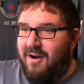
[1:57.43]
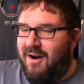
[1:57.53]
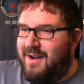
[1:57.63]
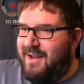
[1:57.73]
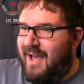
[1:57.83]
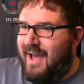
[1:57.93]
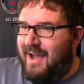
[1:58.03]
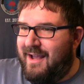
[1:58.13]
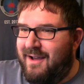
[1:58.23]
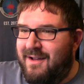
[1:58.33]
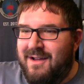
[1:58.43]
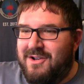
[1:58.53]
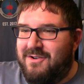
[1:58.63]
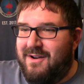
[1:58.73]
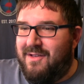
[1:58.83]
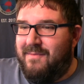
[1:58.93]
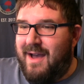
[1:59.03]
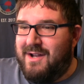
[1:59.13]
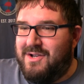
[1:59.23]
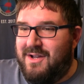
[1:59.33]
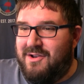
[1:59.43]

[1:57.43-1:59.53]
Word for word: hot tag during this match.